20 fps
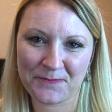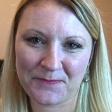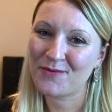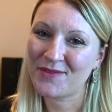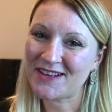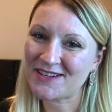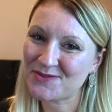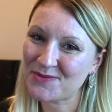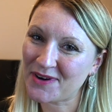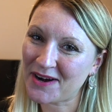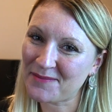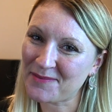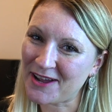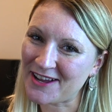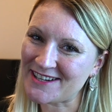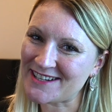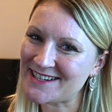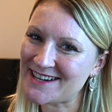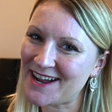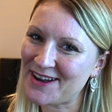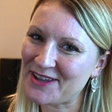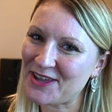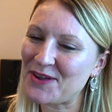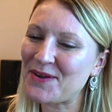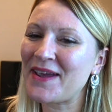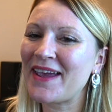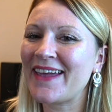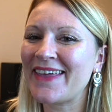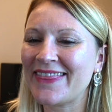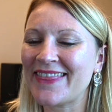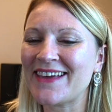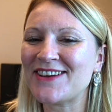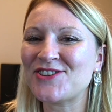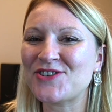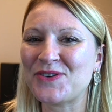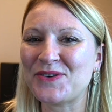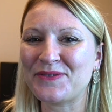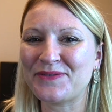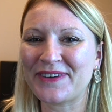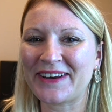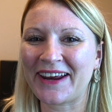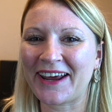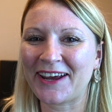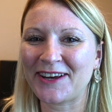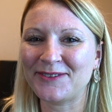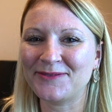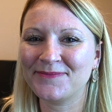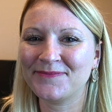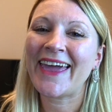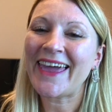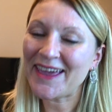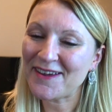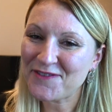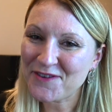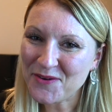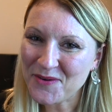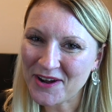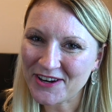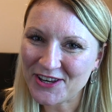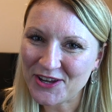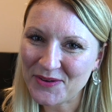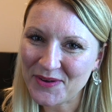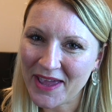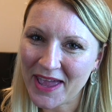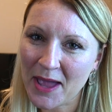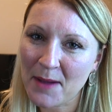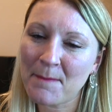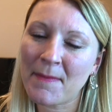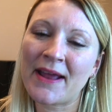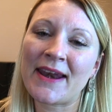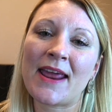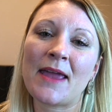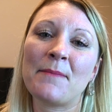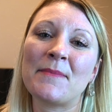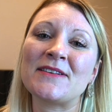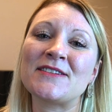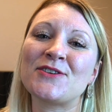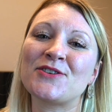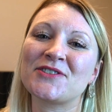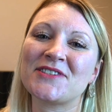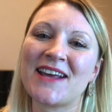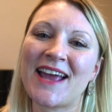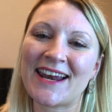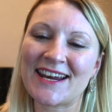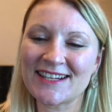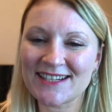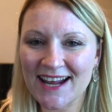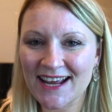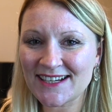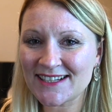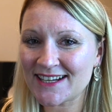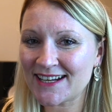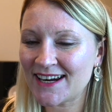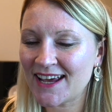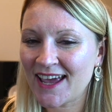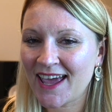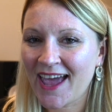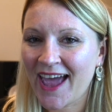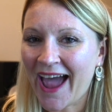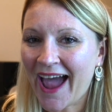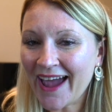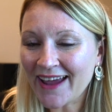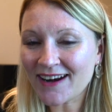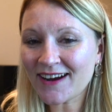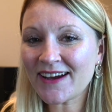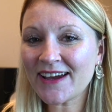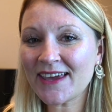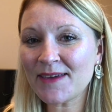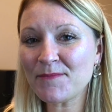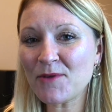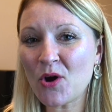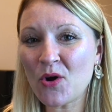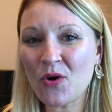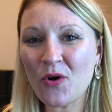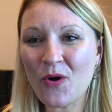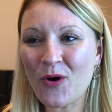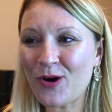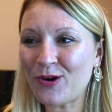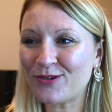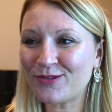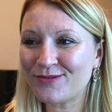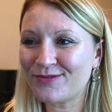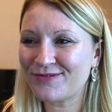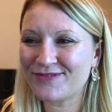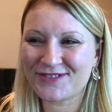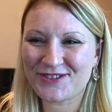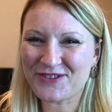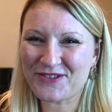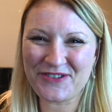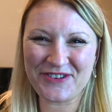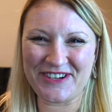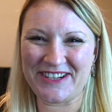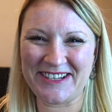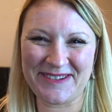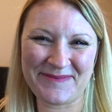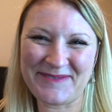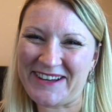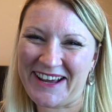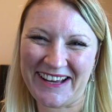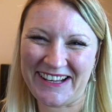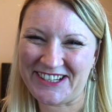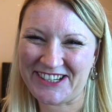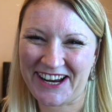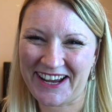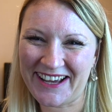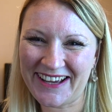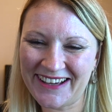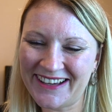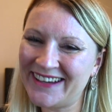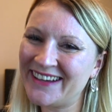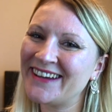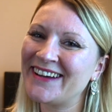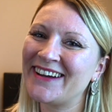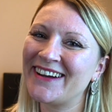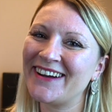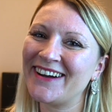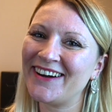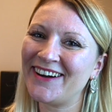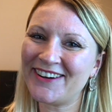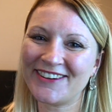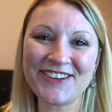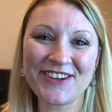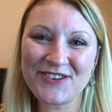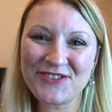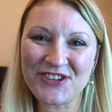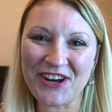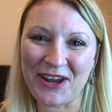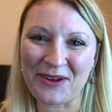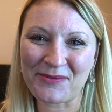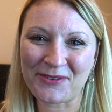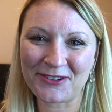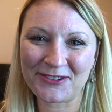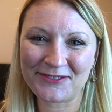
That's what I'm going to tell you in this short video. If you are new here, my name is Dr. Hayley Stainton and I'm your tourism teacher on YouTube.